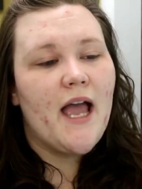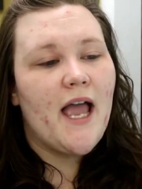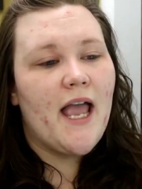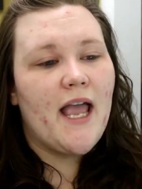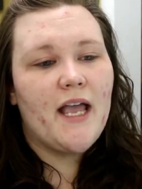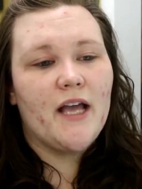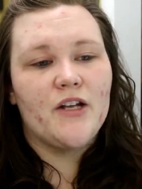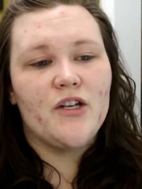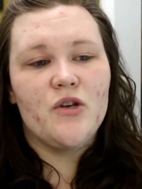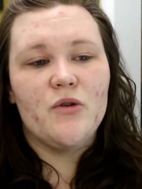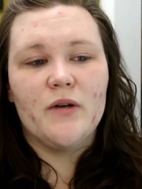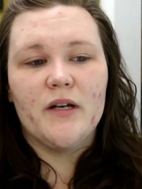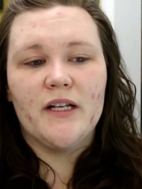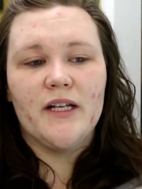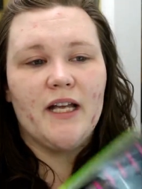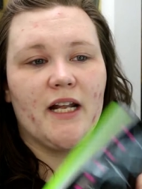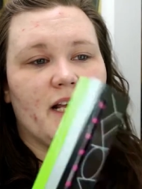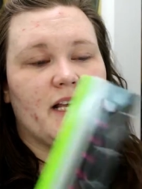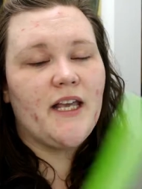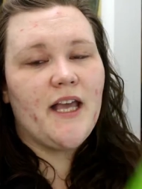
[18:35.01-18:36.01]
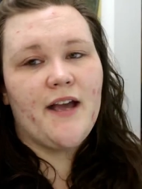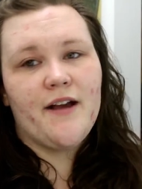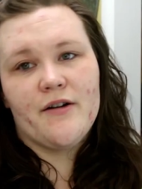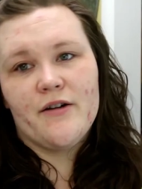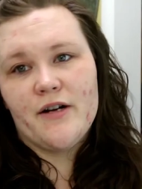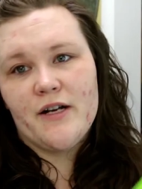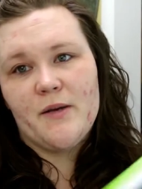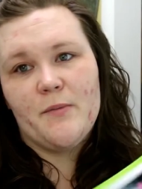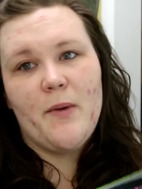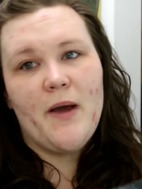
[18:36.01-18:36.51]
and you can get a
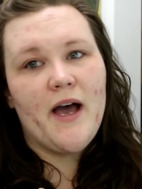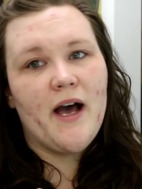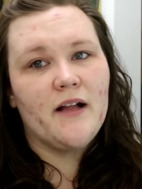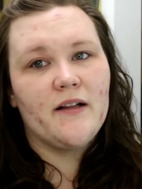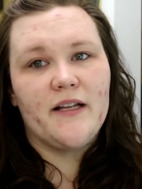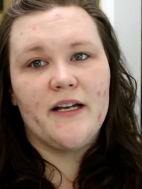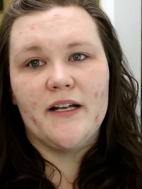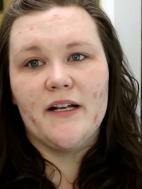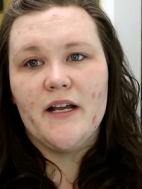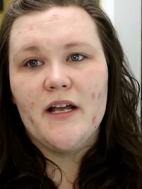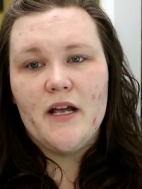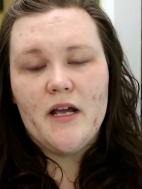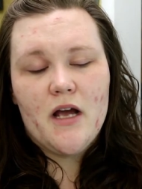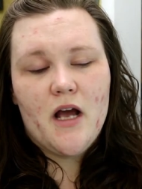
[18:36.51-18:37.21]
Carity palette.